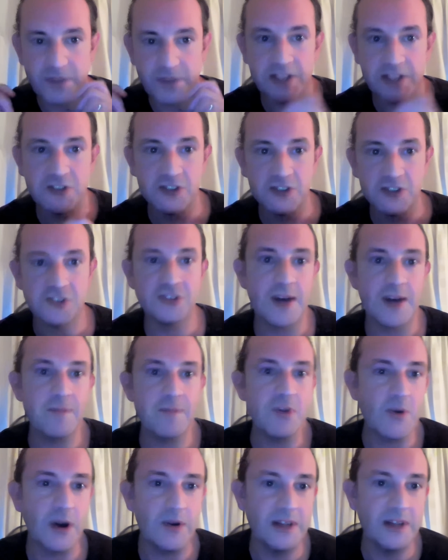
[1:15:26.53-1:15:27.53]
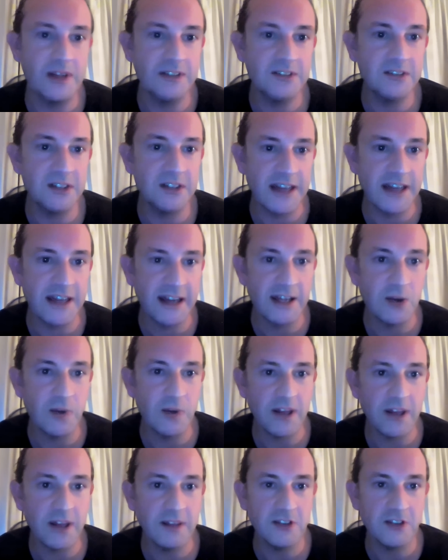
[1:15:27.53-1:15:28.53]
they they just snap you out instantly anyway.